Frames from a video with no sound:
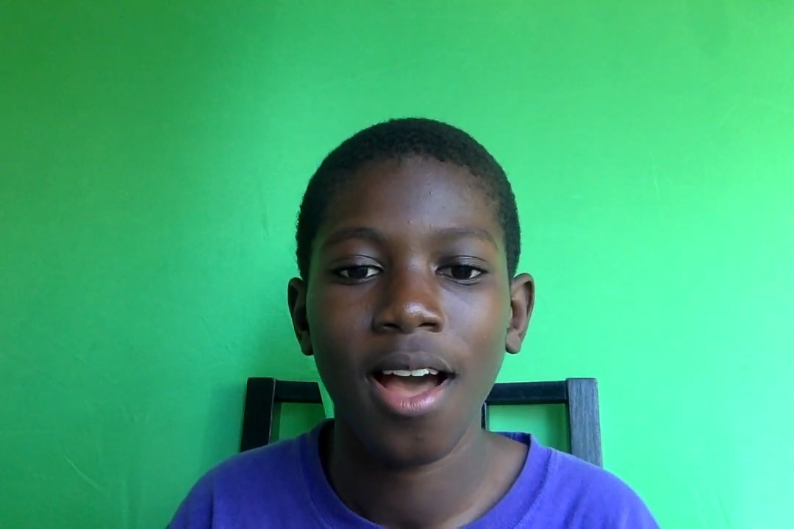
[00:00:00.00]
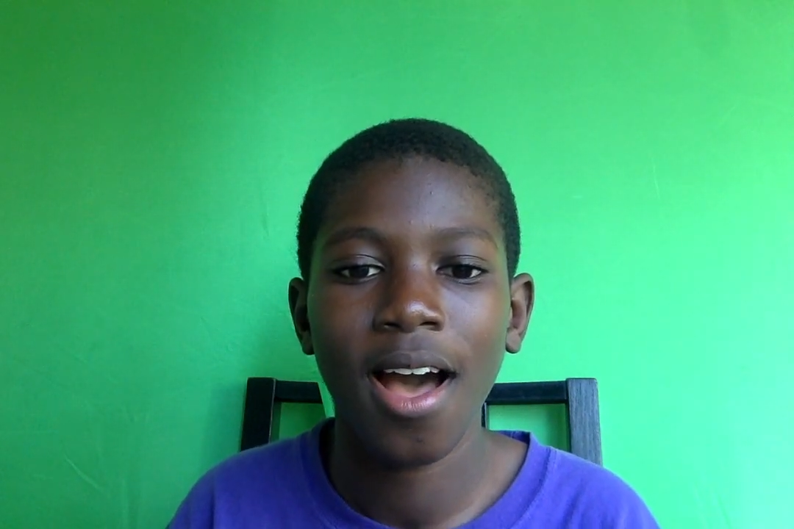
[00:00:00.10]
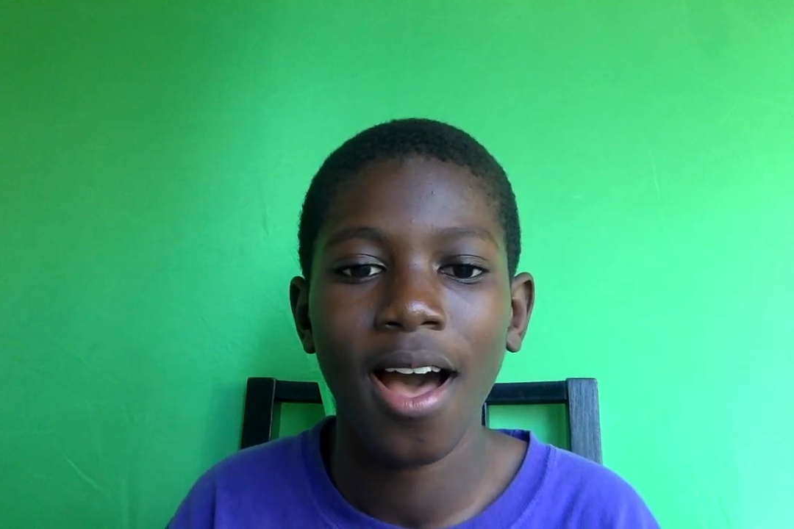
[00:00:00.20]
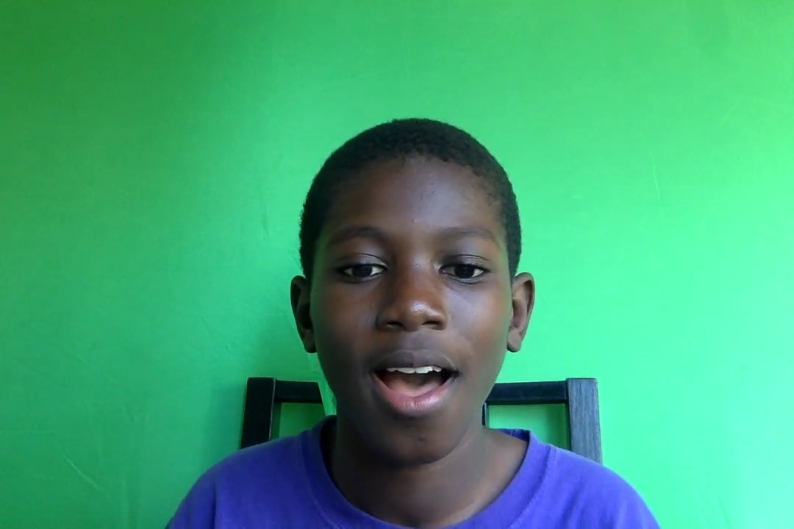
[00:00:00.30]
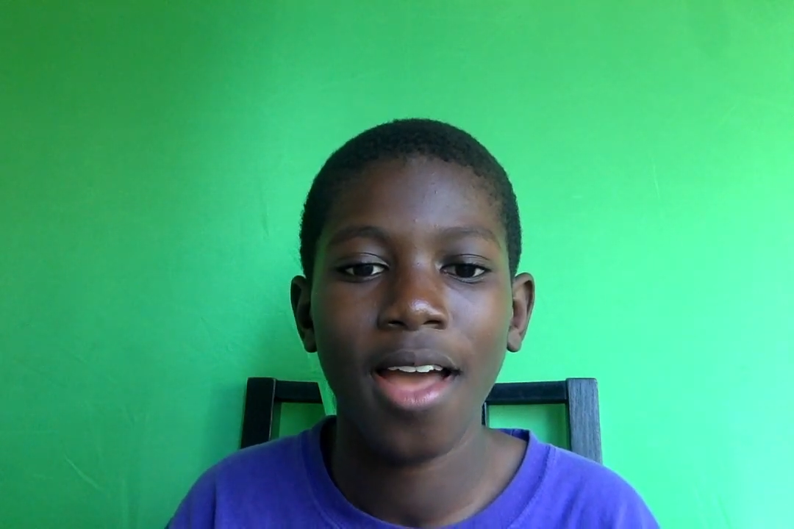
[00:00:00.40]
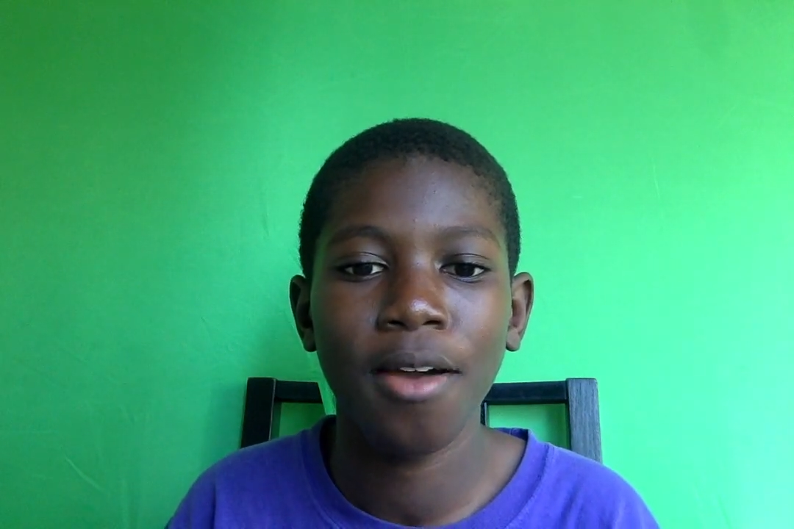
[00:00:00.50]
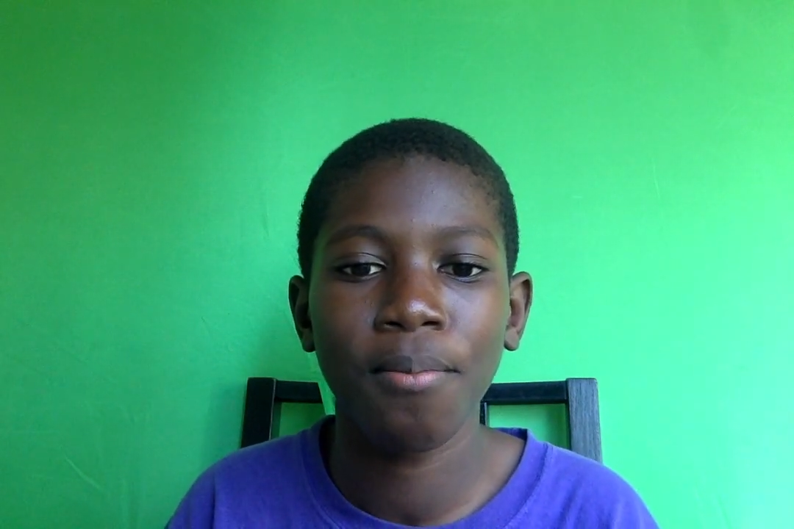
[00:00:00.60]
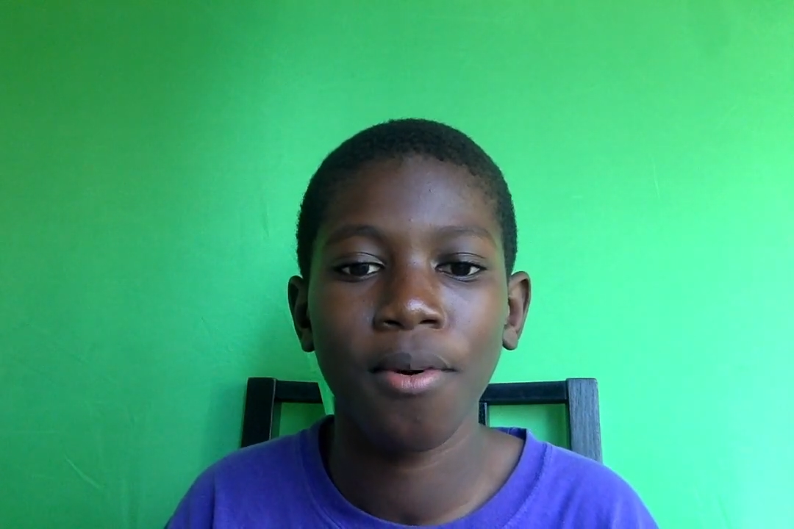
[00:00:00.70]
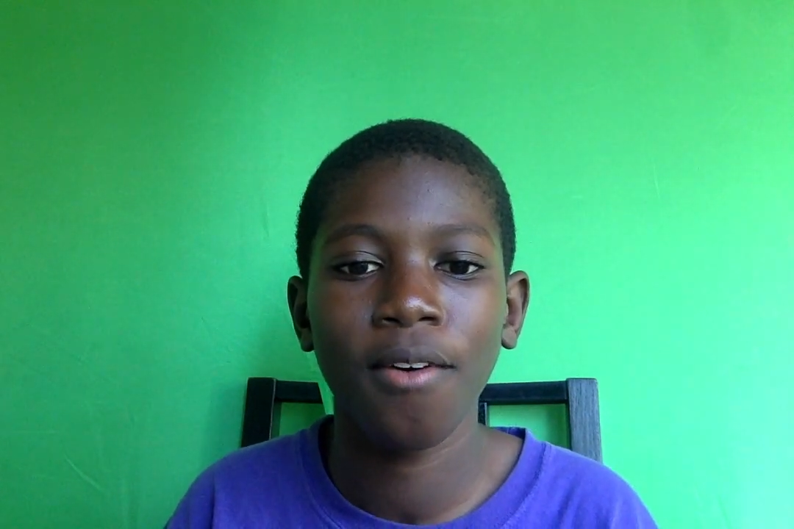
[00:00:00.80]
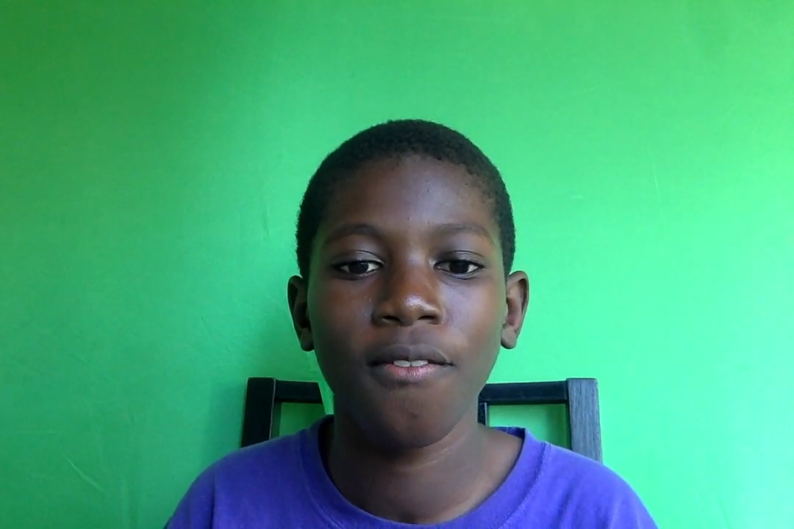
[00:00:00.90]
high
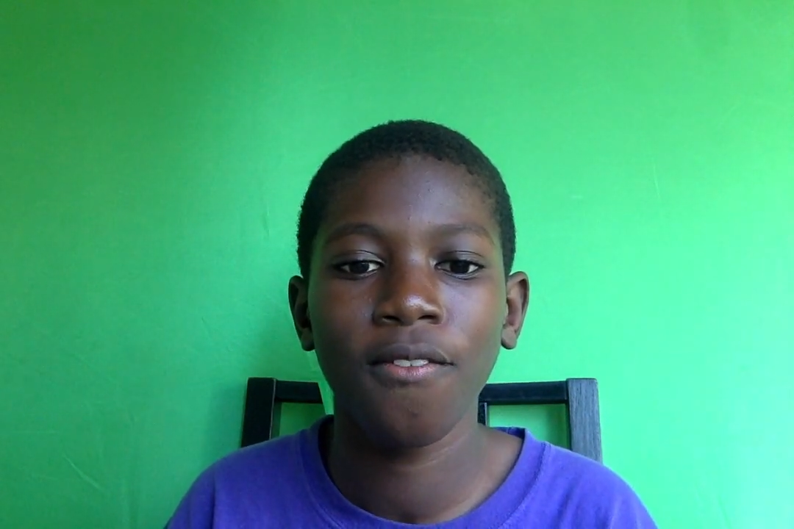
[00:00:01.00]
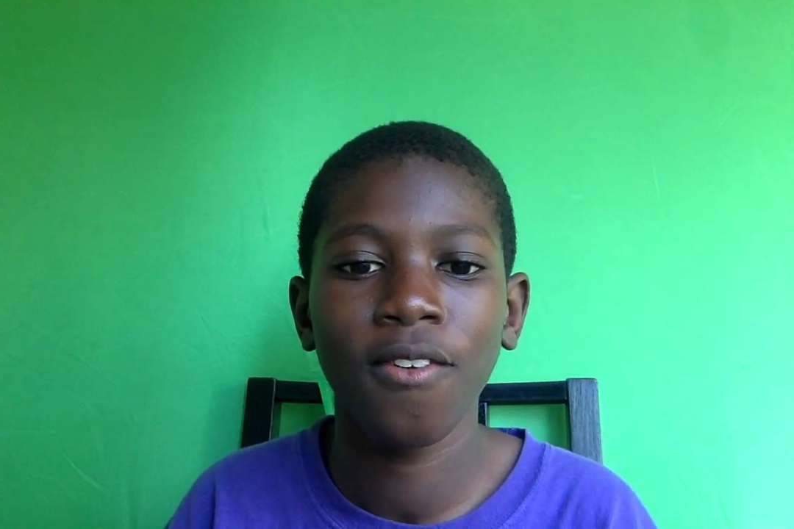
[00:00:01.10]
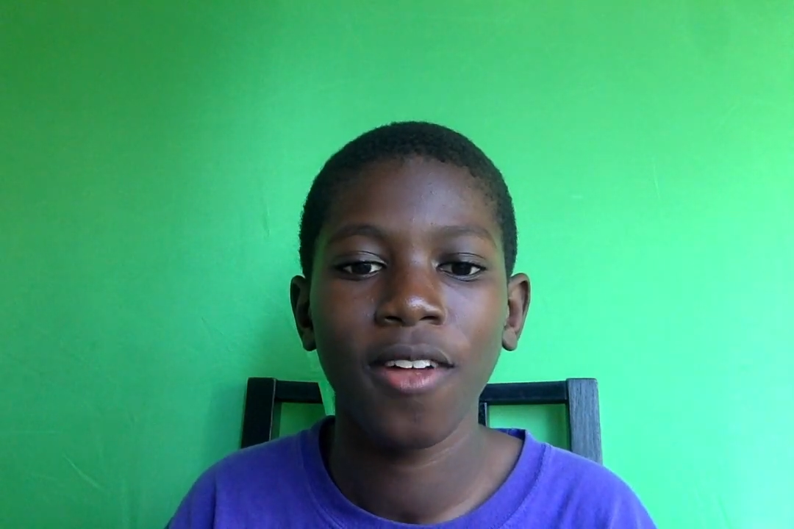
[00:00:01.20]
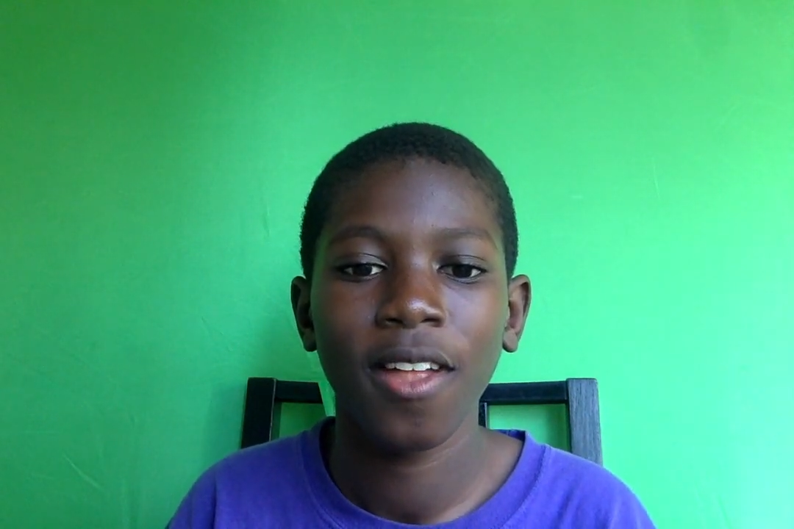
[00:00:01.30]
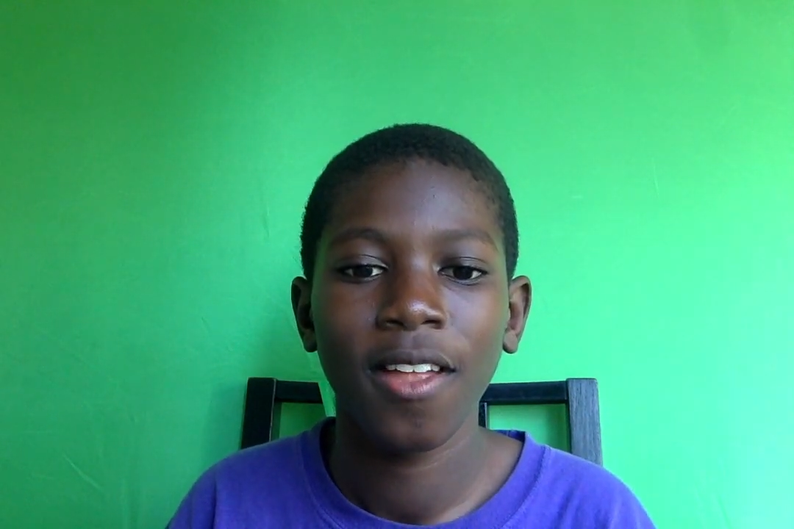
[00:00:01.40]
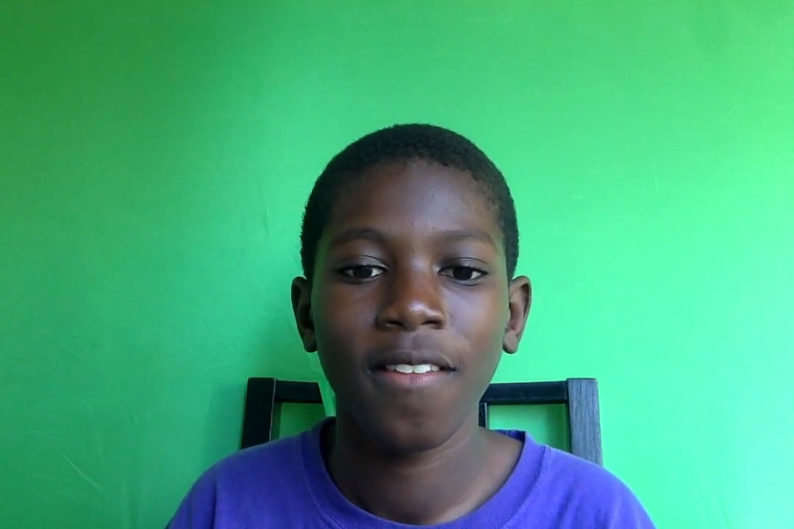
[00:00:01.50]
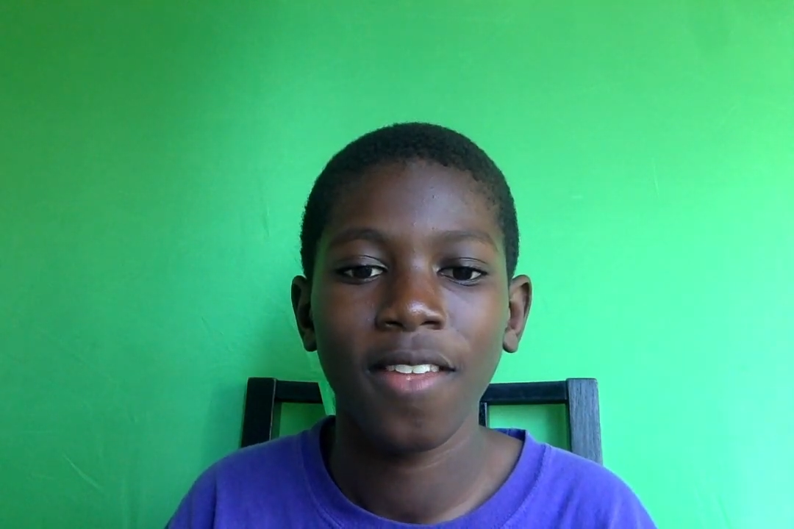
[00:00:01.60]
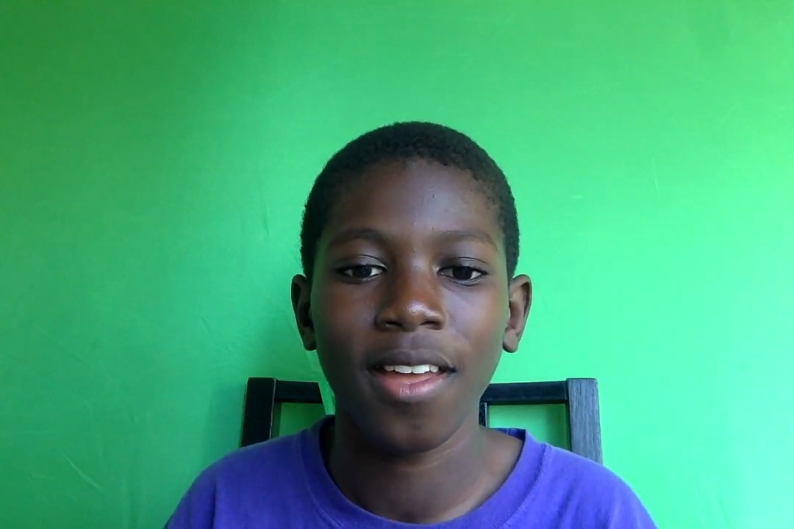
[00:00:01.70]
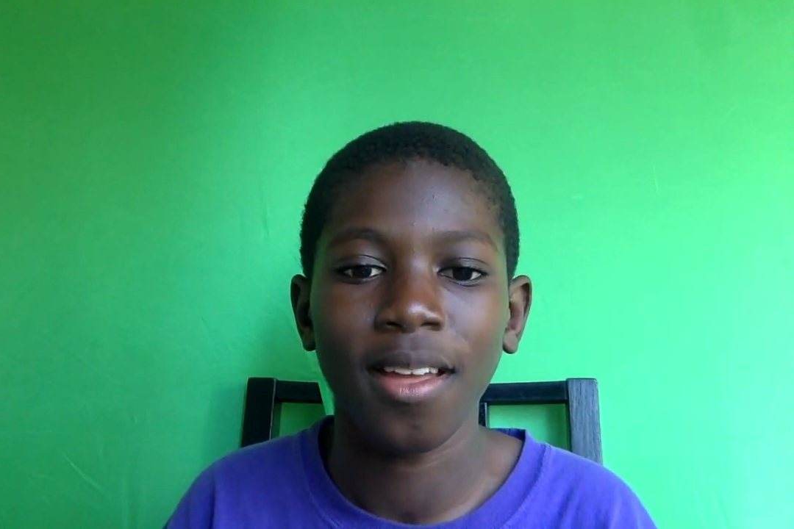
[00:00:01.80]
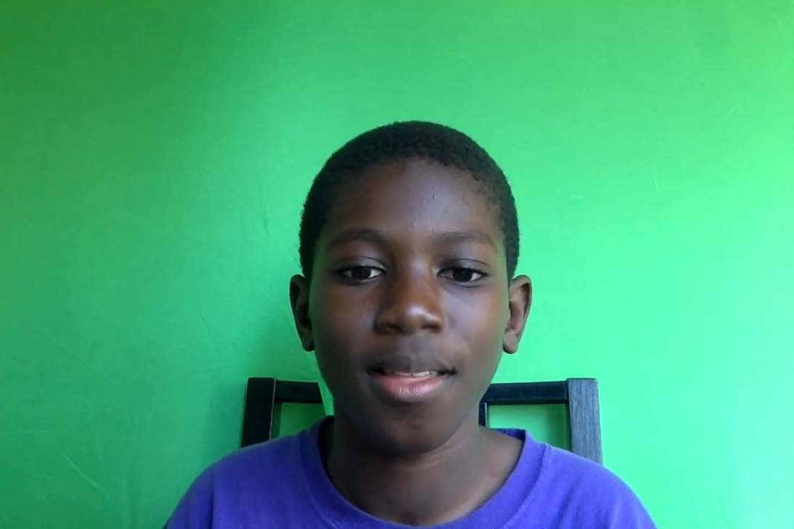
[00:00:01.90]
above
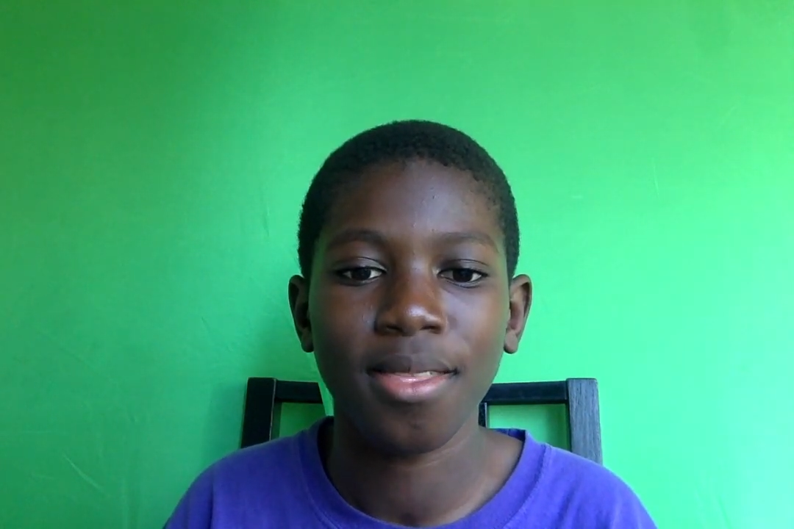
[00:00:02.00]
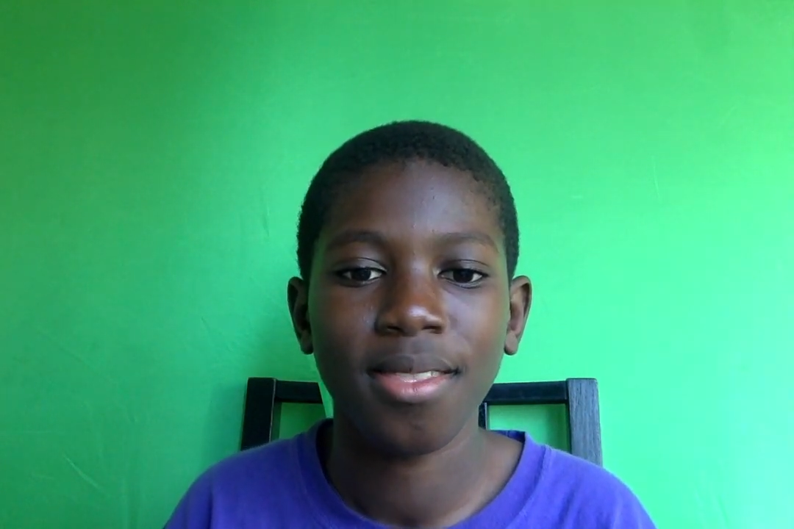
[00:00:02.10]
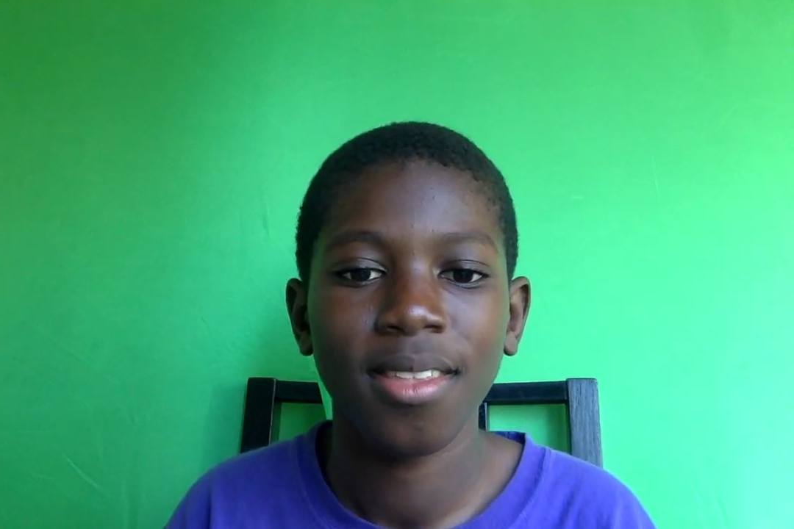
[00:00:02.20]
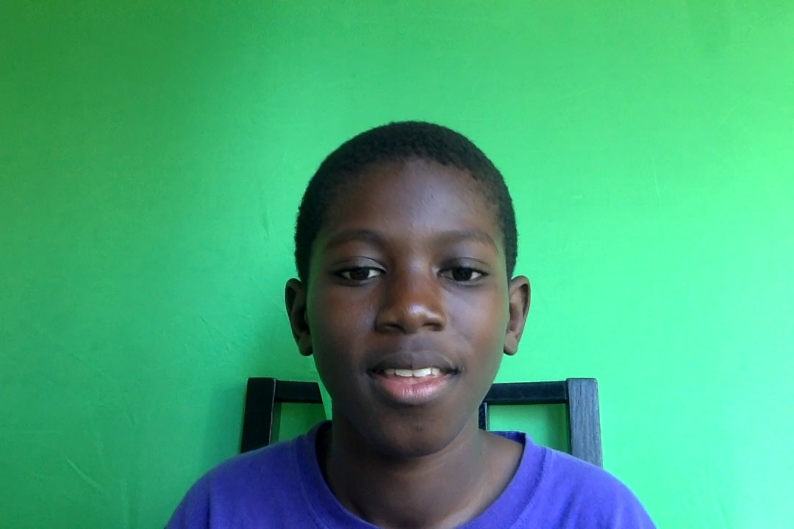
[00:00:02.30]
things.